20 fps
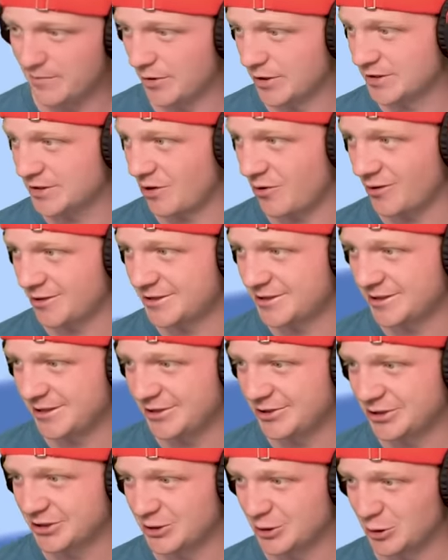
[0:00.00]
but it's
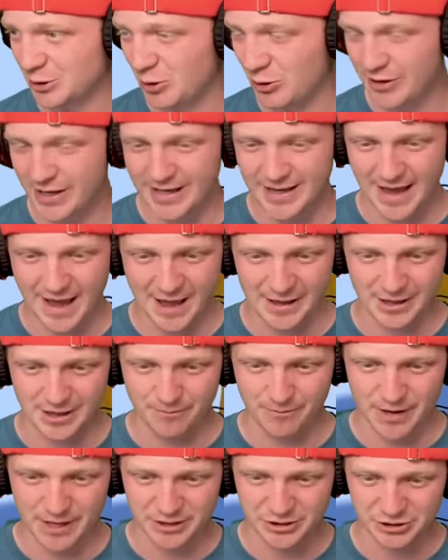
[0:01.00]
honestly just looking at the
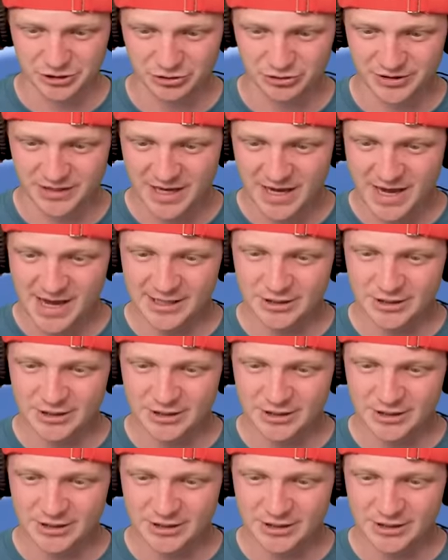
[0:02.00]
pictures